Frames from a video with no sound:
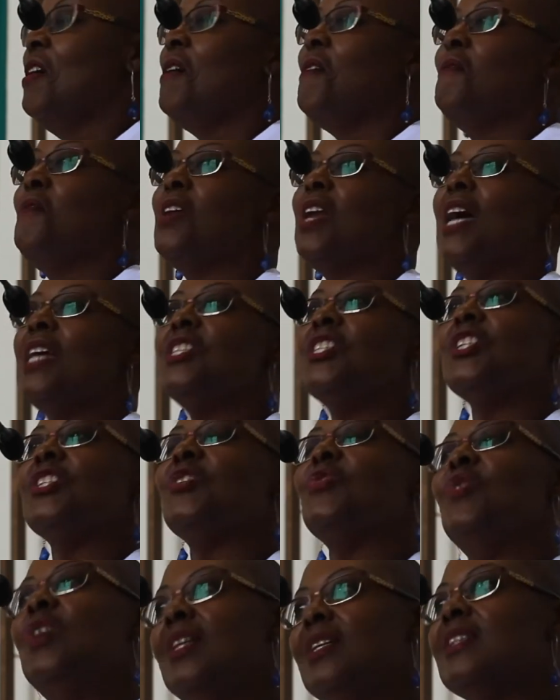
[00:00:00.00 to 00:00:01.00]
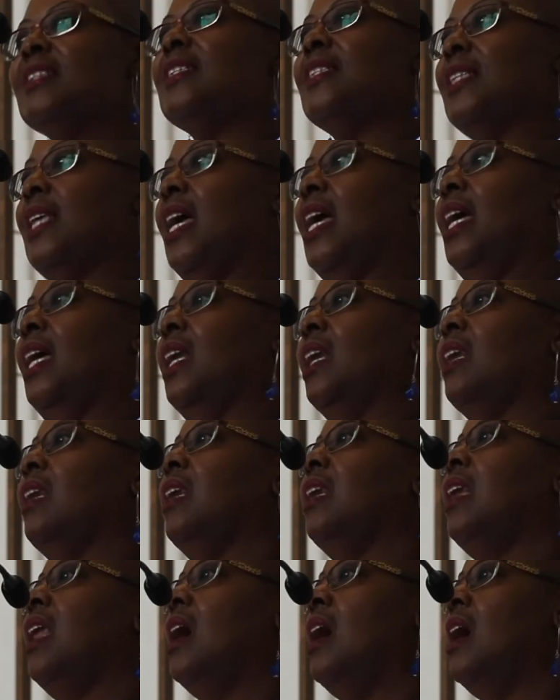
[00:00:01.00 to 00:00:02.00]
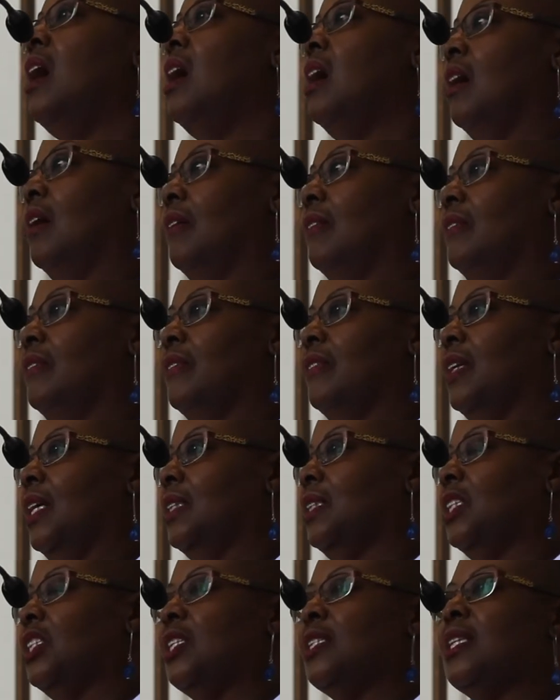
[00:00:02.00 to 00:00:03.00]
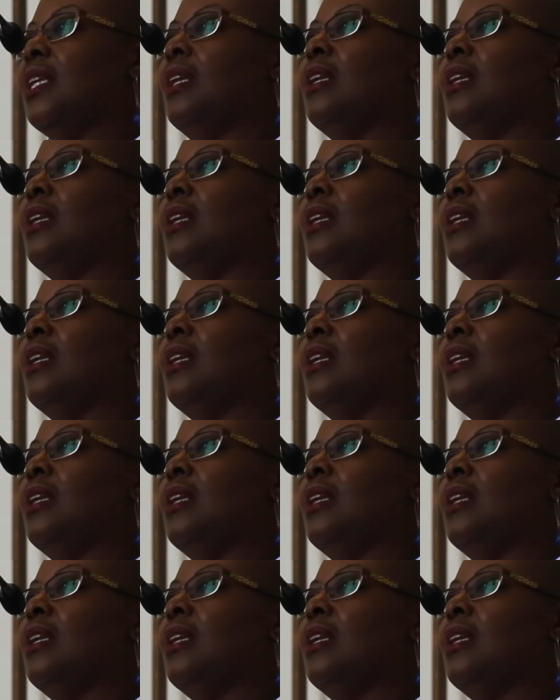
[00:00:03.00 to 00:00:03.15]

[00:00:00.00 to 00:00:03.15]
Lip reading: But I just want to say love. Just